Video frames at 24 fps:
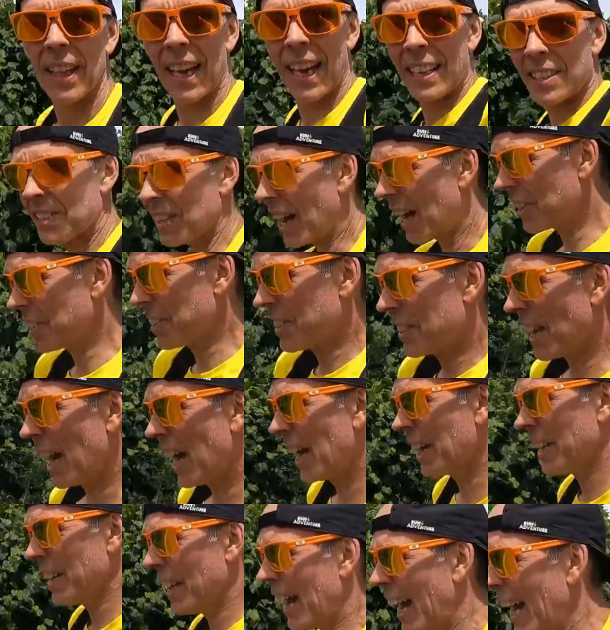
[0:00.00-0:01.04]
That's us
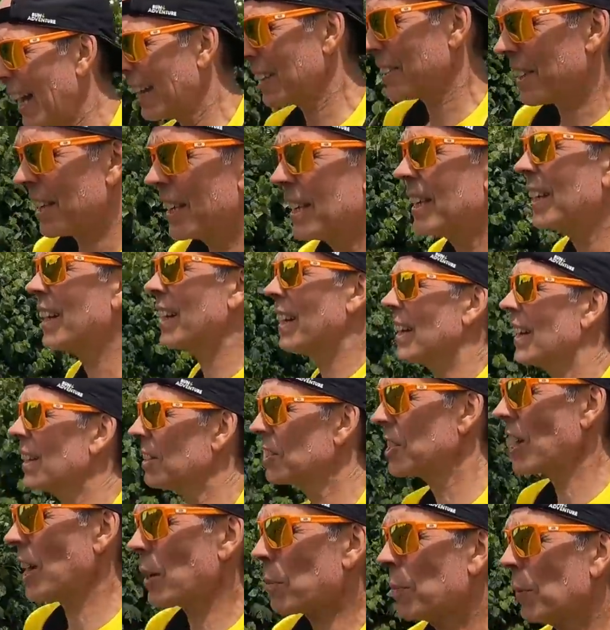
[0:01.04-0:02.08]
done at the
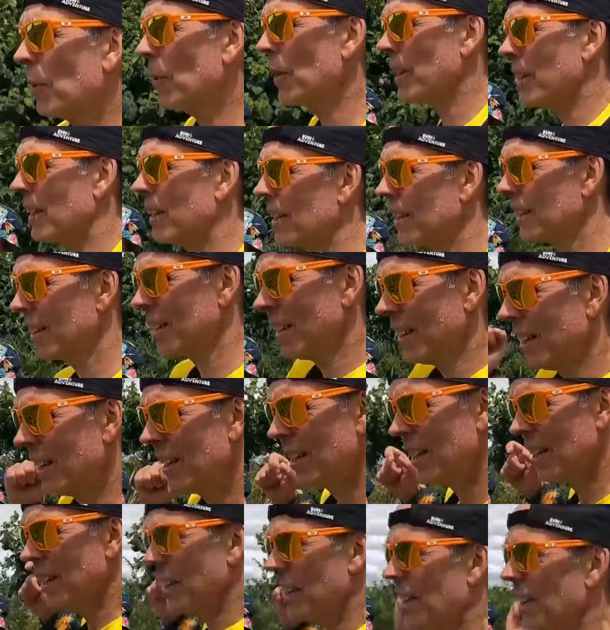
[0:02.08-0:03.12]
uh, checkpoint.
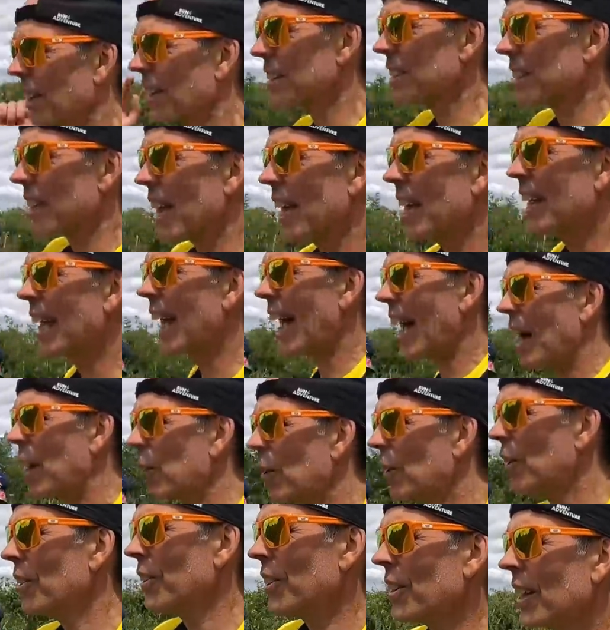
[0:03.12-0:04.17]
Like I say,
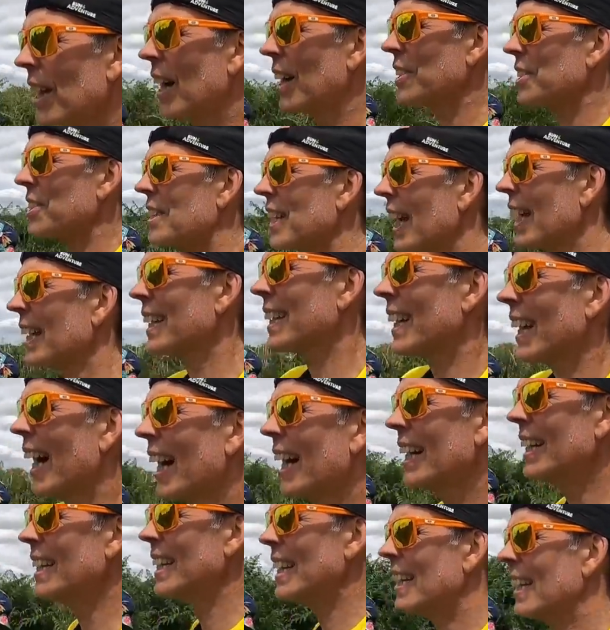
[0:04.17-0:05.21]
out on the last
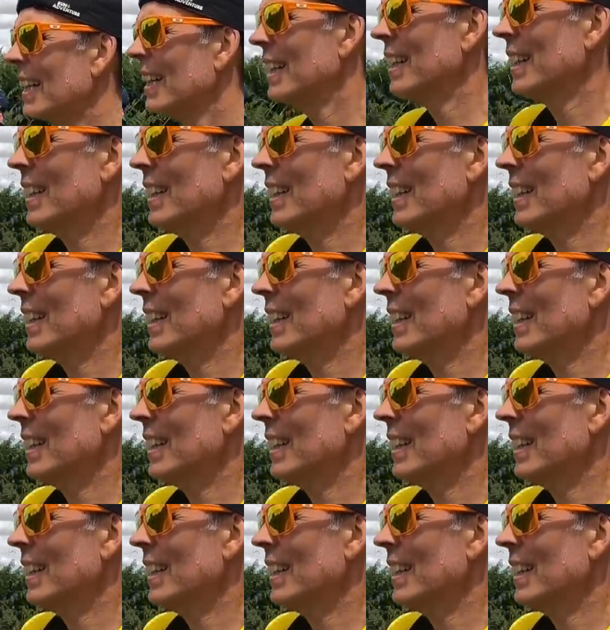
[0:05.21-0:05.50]
10k.